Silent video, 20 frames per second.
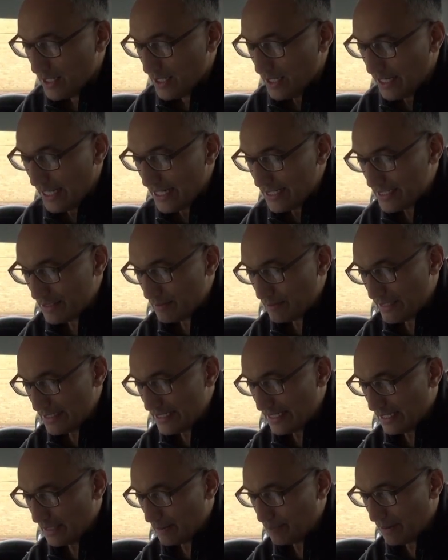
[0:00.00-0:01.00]
had somebody
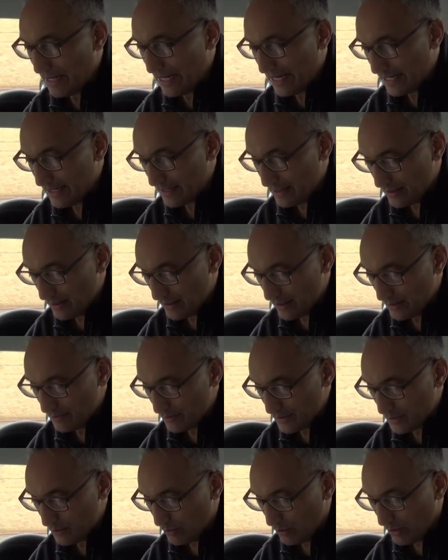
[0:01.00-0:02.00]
sit in the back, it
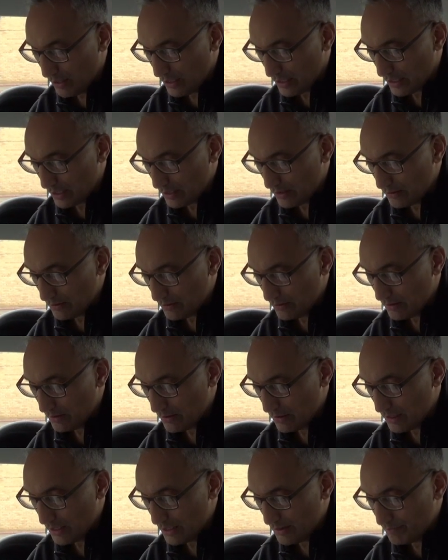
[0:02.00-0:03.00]
was a while ago,
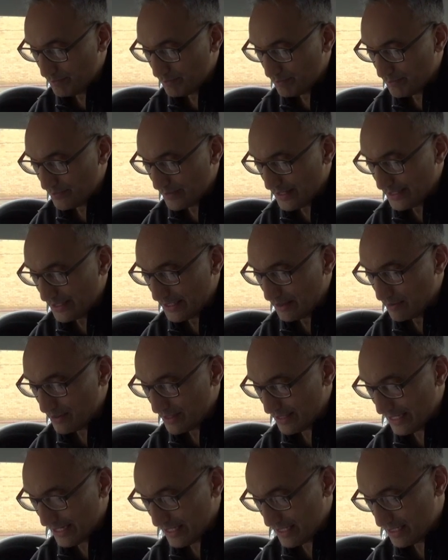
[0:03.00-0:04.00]
and there were
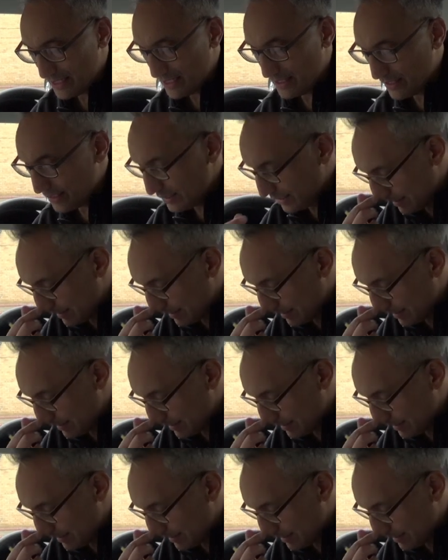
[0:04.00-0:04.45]
things that